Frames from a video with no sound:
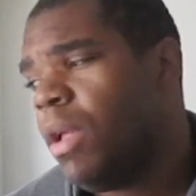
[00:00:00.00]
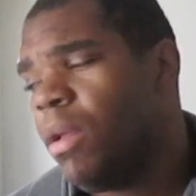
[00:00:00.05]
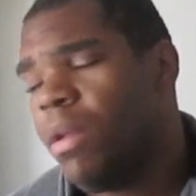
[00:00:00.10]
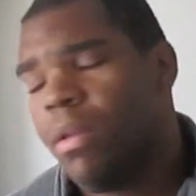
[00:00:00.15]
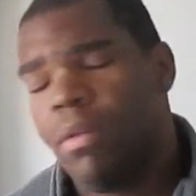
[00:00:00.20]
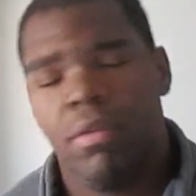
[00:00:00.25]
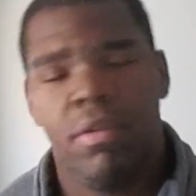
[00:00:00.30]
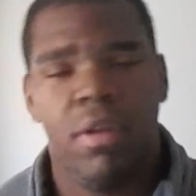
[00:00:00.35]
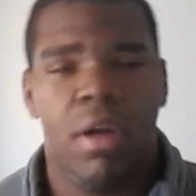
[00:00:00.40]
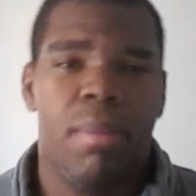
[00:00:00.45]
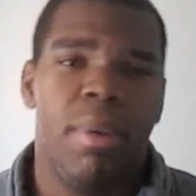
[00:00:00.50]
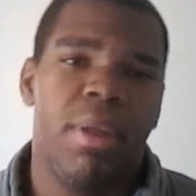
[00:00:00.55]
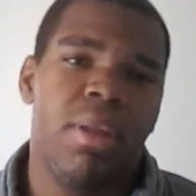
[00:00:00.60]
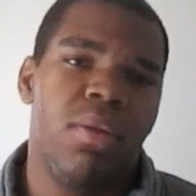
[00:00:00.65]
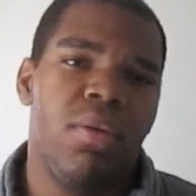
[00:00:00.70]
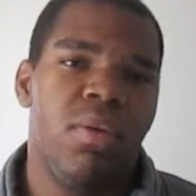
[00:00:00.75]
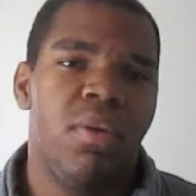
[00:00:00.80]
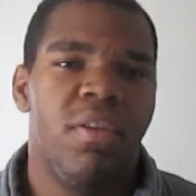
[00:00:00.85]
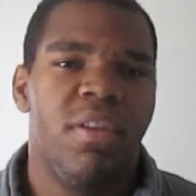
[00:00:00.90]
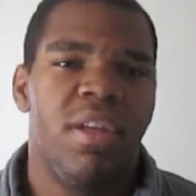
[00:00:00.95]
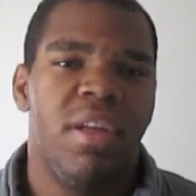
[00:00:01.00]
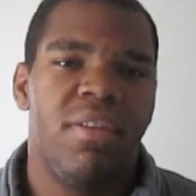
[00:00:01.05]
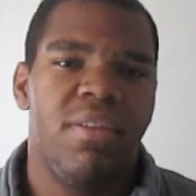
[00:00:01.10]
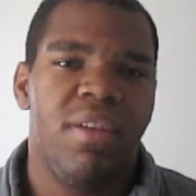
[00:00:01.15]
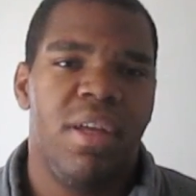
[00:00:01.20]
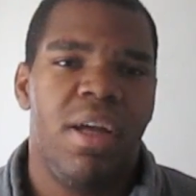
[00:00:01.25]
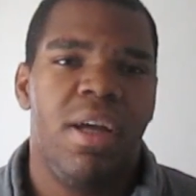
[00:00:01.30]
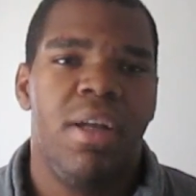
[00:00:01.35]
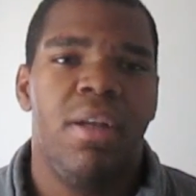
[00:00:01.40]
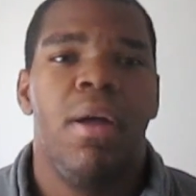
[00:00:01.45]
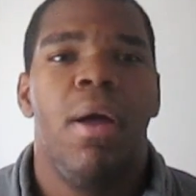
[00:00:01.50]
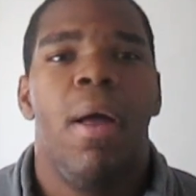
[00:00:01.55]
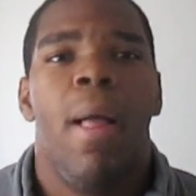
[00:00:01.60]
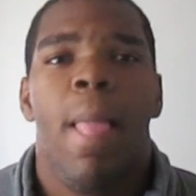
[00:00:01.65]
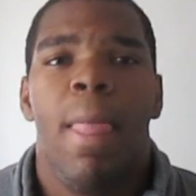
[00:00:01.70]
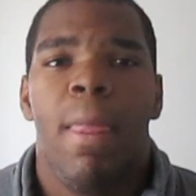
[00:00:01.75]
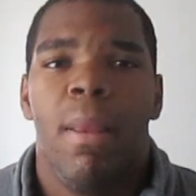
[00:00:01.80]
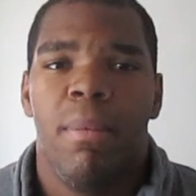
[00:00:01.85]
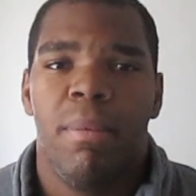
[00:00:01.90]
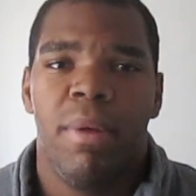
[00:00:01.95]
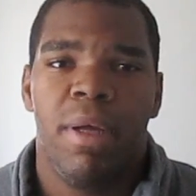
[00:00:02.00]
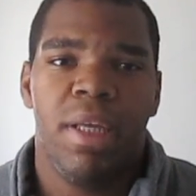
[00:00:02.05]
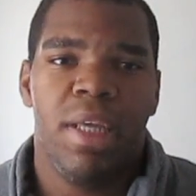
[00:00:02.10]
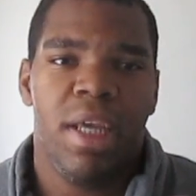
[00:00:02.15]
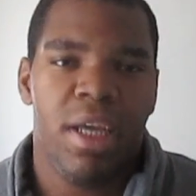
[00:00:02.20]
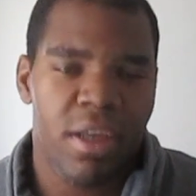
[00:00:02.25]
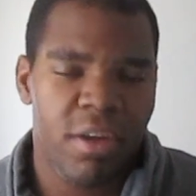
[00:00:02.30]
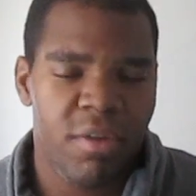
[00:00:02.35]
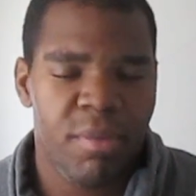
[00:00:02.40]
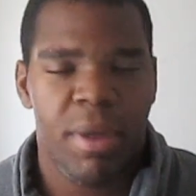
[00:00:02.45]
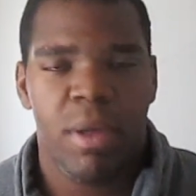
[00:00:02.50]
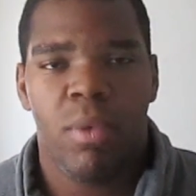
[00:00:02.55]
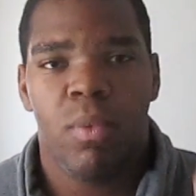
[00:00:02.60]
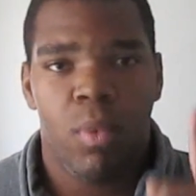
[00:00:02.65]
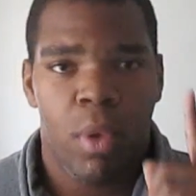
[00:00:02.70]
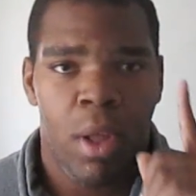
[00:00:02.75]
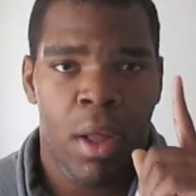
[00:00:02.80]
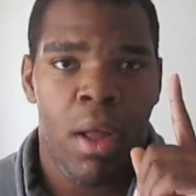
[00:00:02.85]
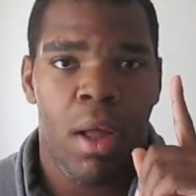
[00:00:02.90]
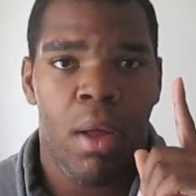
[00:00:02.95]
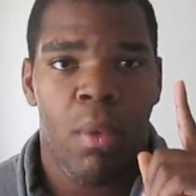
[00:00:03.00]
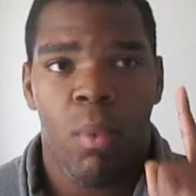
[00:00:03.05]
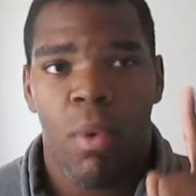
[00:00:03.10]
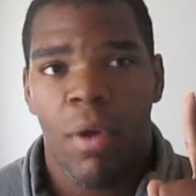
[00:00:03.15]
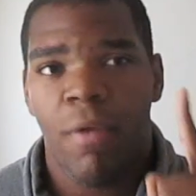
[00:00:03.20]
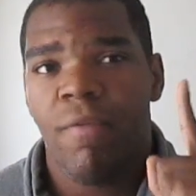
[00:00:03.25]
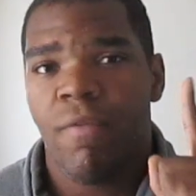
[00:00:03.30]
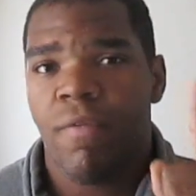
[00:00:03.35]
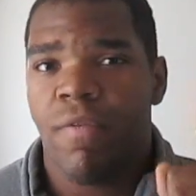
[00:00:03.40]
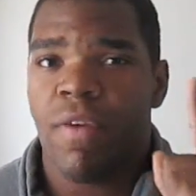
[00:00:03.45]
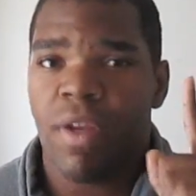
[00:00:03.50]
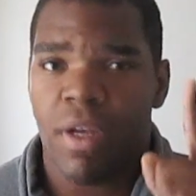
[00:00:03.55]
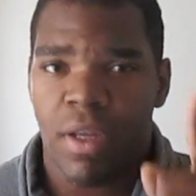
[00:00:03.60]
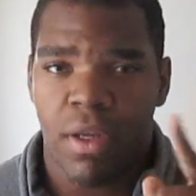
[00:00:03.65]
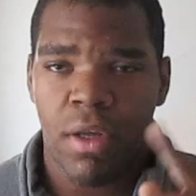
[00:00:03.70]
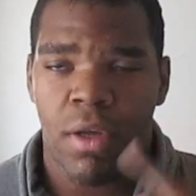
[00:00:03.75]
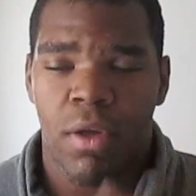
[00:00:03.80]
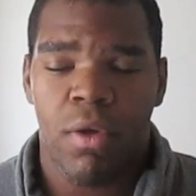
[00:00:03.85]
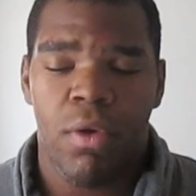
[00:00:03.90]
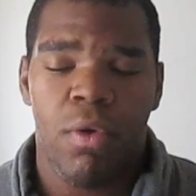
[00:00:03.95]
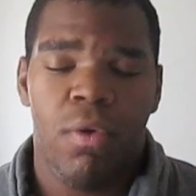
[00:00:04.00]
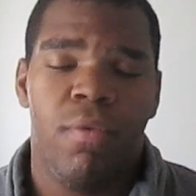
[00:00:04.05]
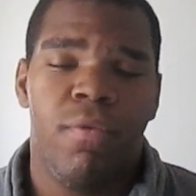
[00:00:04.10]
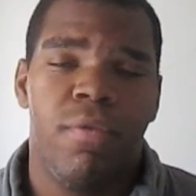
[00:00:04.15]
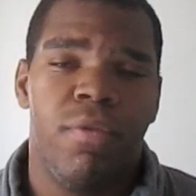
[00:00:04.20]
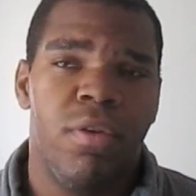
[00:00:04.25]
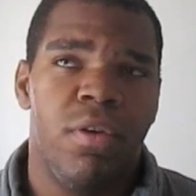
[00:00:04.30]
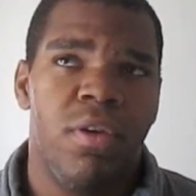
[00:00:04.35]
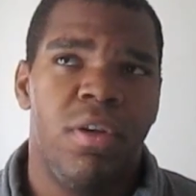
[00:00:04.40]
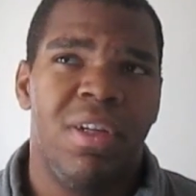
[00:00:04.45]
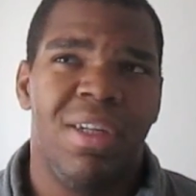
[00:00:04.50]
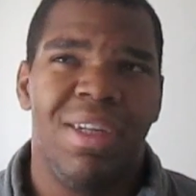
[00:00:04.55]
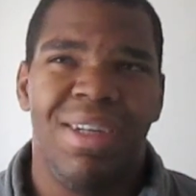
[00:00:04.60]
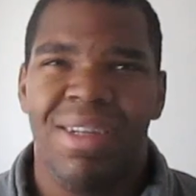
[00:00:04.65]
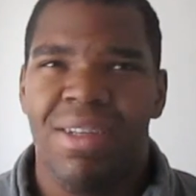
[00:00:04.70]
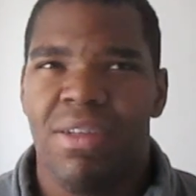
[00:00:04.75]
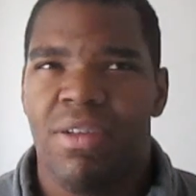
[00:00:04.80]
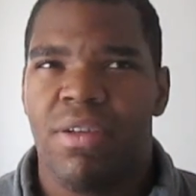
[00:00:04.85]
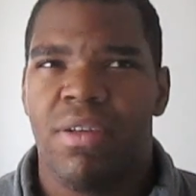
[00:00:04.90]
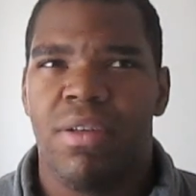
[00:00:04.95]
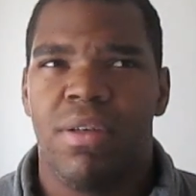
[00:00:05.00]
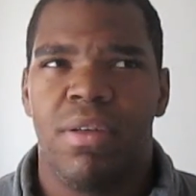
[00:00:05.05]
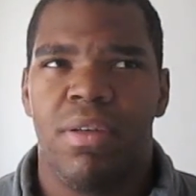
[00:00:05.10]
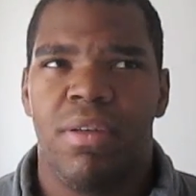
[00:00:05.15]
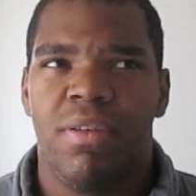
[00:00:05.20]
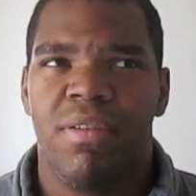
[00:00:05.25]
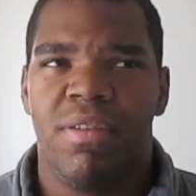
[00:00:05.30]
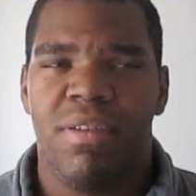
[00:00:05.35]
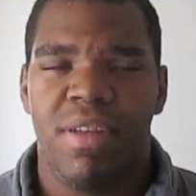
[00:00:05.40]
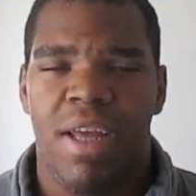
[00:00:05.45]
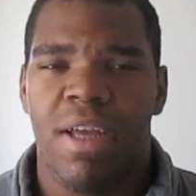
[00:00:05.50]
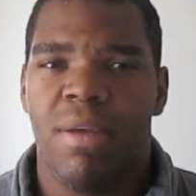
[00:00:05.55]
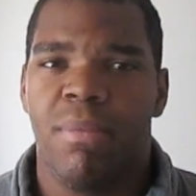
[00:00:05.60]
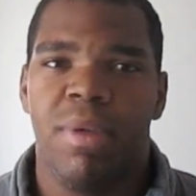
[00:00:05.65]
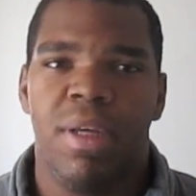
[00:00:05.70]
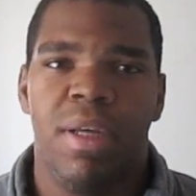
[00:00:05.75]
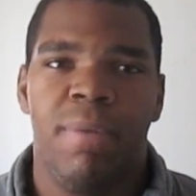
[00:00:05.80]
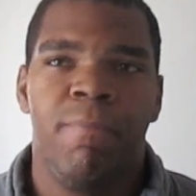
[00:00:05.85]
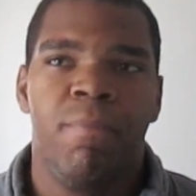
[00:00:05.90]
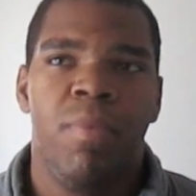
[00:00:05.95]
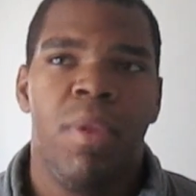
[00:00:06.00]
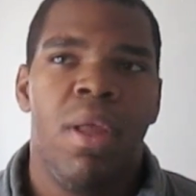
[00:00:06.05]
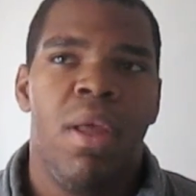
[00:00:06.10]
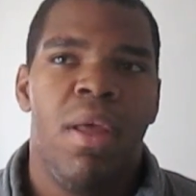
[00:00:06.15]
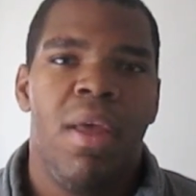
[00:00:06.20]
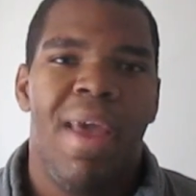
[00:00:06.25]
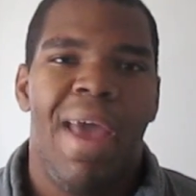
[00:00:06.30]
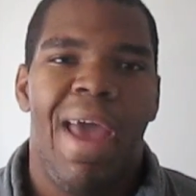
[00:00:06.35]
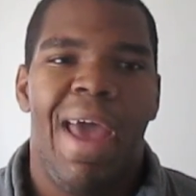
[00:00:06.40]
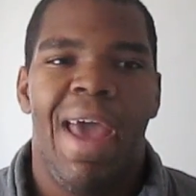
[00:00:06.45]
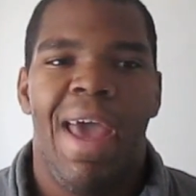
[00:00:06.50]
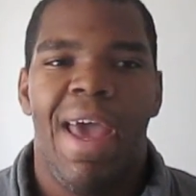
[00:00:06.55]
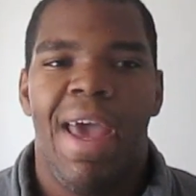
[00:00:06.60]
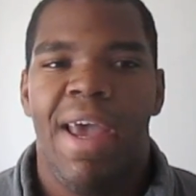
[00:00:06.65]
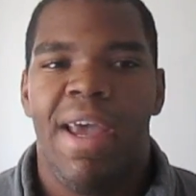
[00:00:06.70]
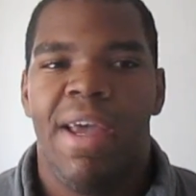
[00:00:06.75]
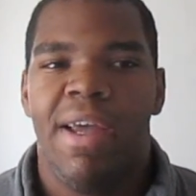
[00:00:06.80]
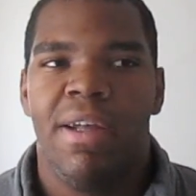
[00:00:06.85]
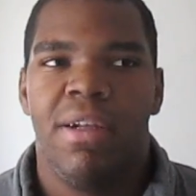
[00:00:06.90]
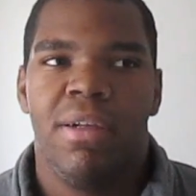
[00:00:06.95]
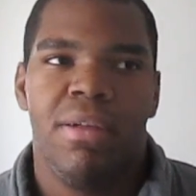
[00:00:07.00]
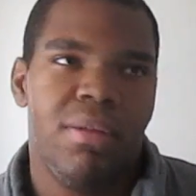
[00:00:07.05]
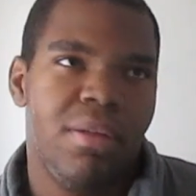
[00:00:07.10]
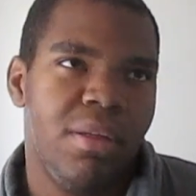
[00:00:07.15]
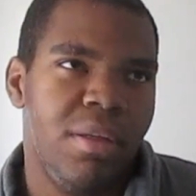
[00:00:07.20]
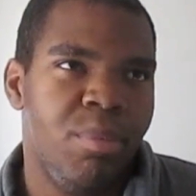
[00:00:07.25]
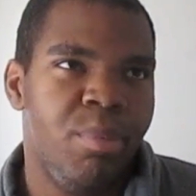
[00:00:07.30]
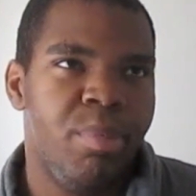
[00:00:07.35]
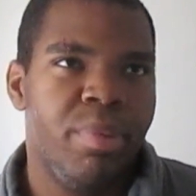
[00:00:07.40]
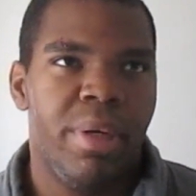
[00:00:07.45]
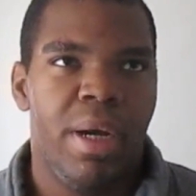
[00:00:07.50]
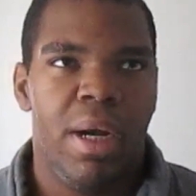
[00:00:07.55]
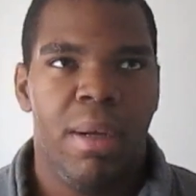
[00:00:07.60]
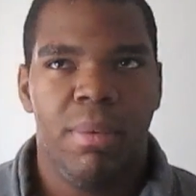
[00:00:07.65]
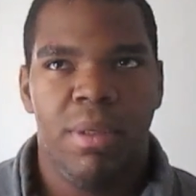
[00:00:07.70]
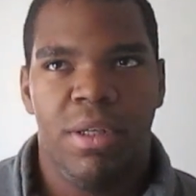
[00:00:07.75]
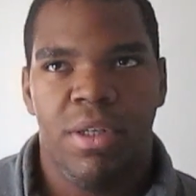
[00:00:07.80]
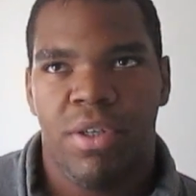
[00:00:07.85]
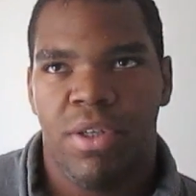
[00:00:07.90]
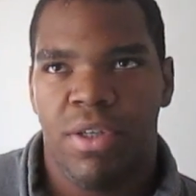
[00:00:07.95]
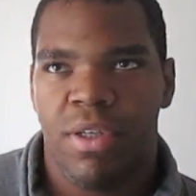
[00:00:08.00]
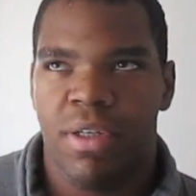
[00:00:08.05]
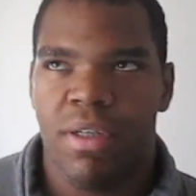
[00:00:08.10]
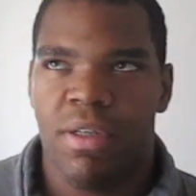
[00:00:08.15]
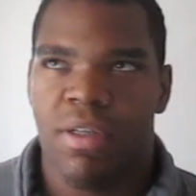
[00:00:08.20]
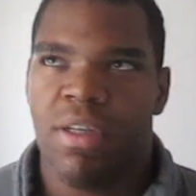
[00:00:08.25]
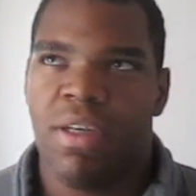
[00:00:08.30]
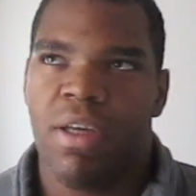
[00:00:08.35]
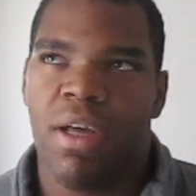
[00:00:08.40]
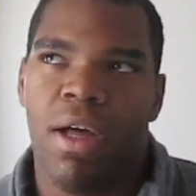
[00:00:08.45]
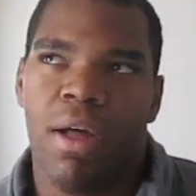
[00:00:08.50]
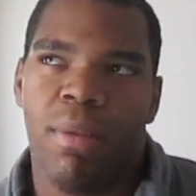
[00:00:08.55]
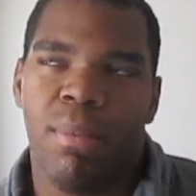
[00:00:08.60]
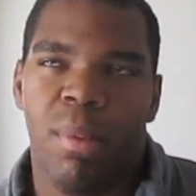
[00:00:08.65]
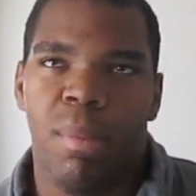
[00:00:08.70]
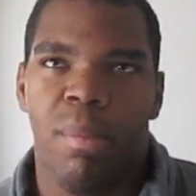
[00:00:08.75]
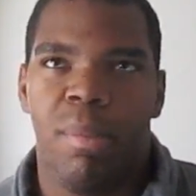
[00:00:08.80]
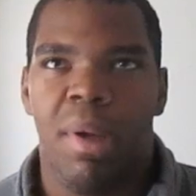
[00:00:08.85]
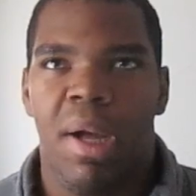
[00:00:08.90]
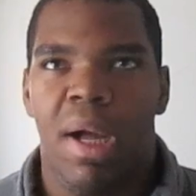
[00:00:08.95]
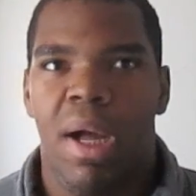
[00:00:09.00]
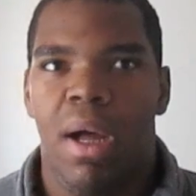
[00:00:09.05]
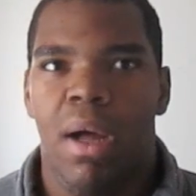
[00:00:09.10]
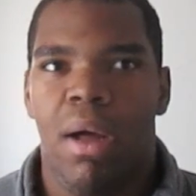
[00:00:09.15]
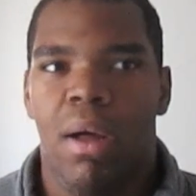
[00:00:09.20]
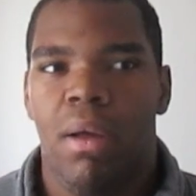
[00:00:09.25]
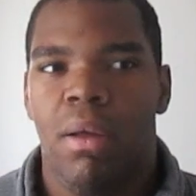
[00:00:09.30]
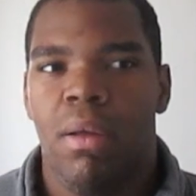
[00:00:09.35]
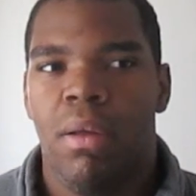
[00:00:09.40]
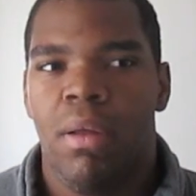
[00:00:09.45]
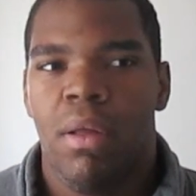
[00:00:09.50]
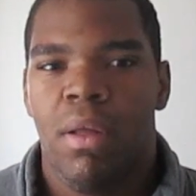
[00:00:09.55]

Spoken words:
Sorry about the noise outside. But yeah, expect 1 video for each segment, and it probably should come about